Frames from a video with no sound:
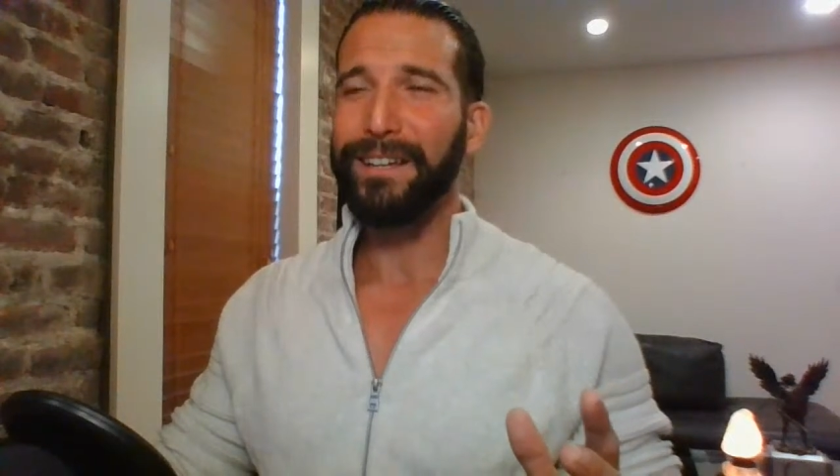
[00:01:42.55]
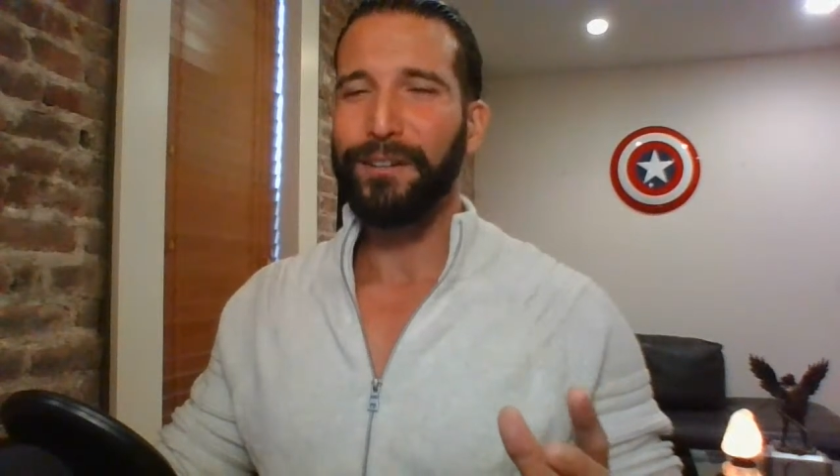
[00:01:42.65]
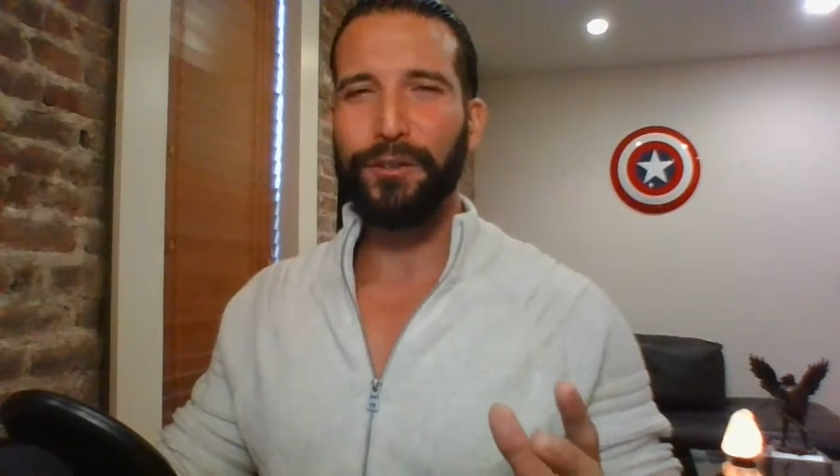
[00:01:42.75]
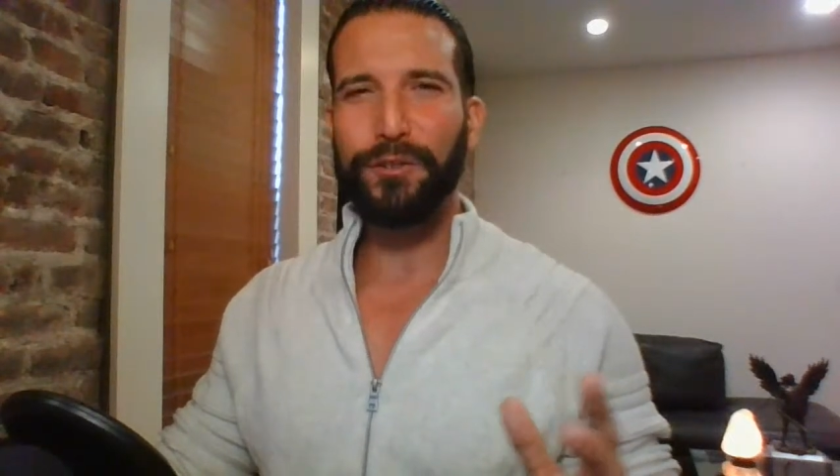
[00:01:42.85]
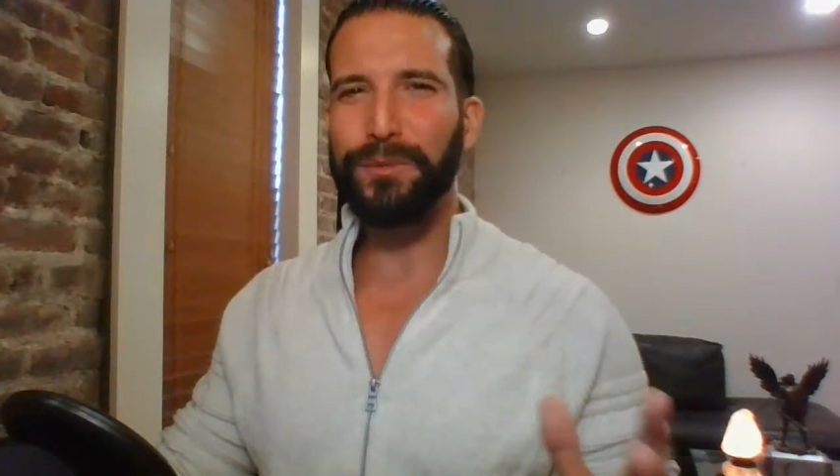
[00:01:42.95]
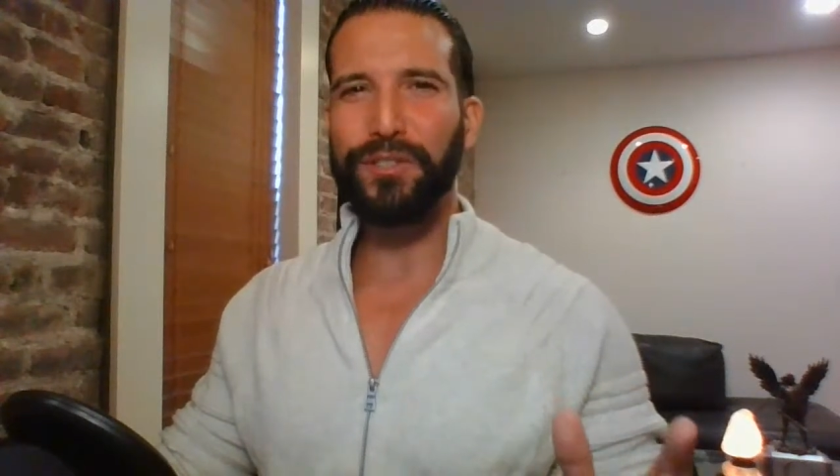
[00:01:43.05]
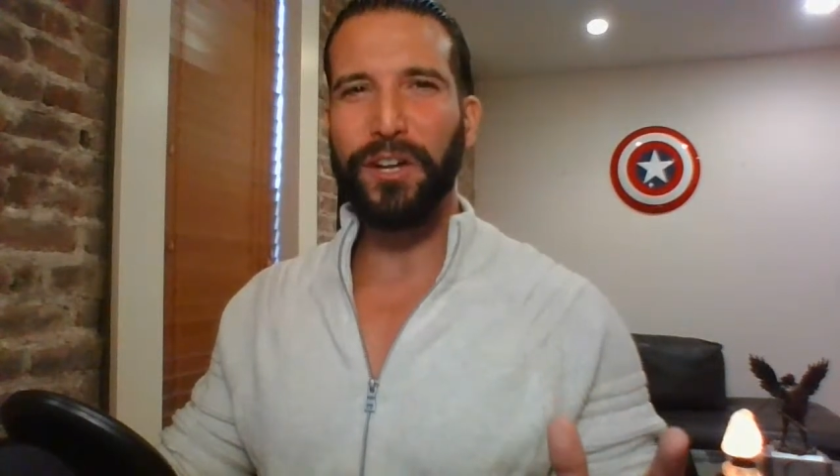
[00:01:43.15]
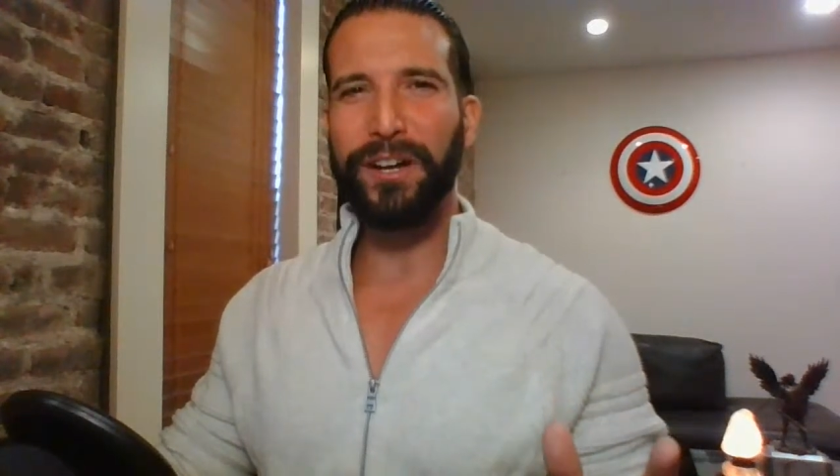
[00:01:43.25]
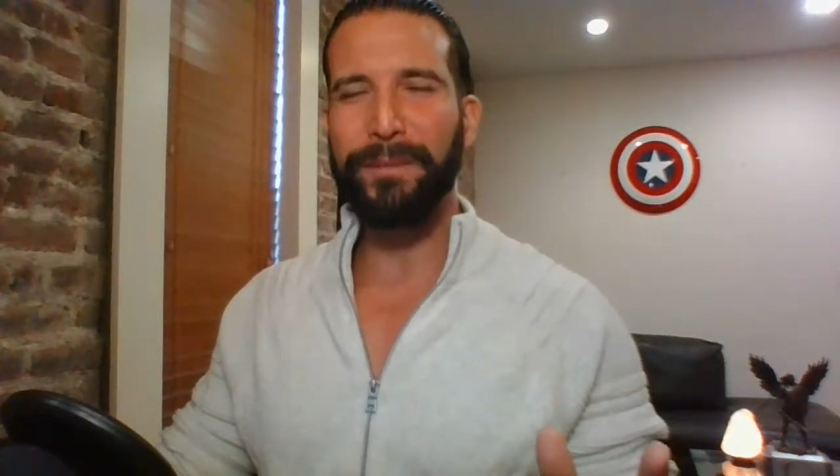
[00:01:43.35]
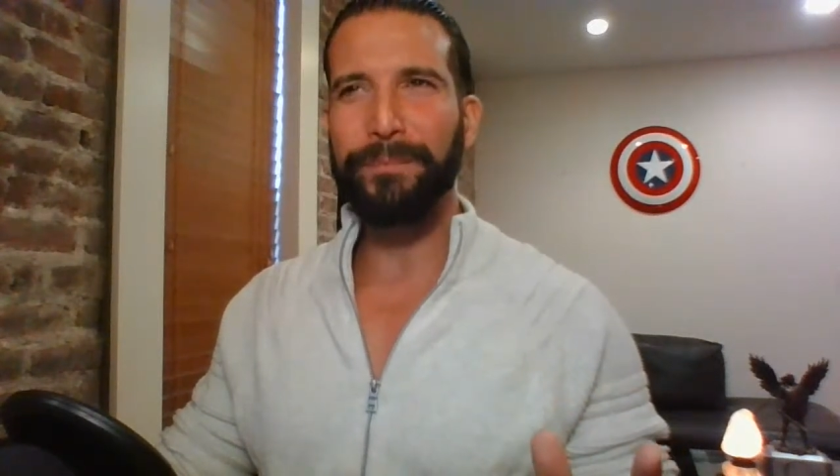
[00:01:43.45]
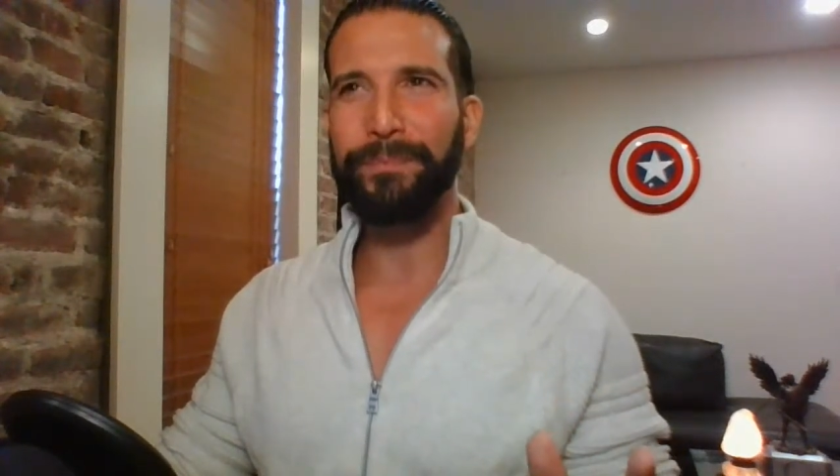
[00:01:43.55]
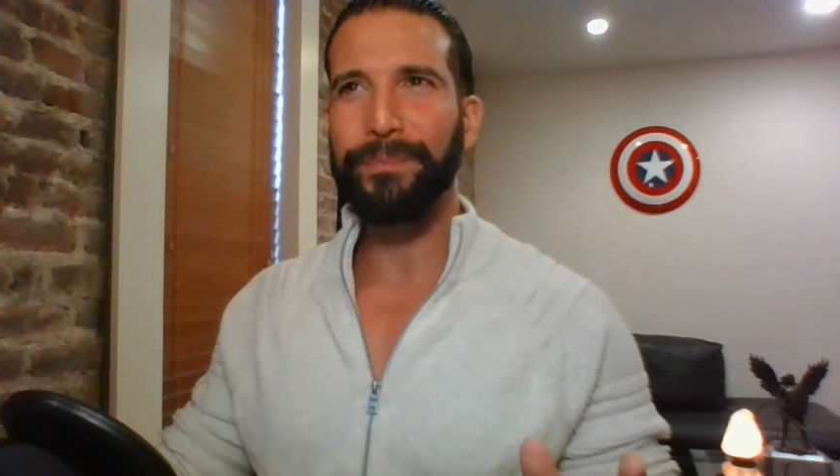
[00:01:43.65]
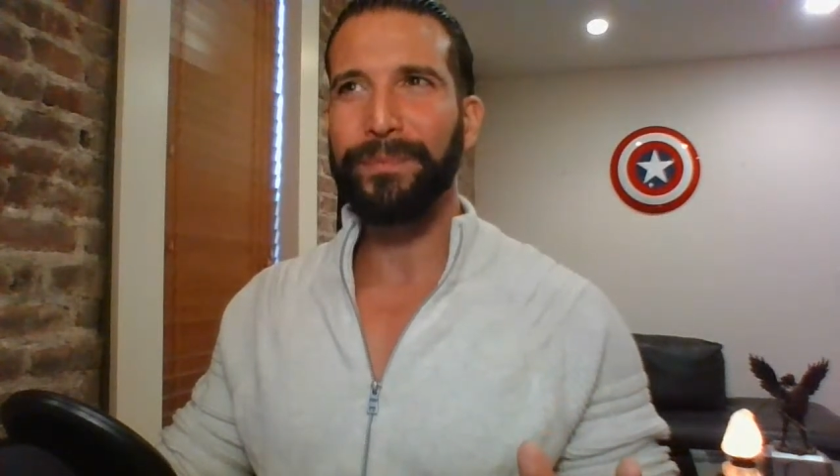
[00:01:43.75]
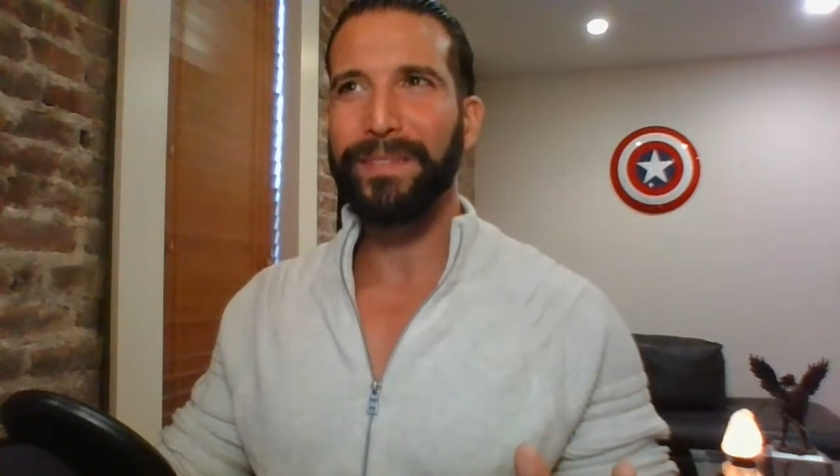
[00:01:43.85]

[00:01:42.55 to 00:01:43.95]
Christmas time,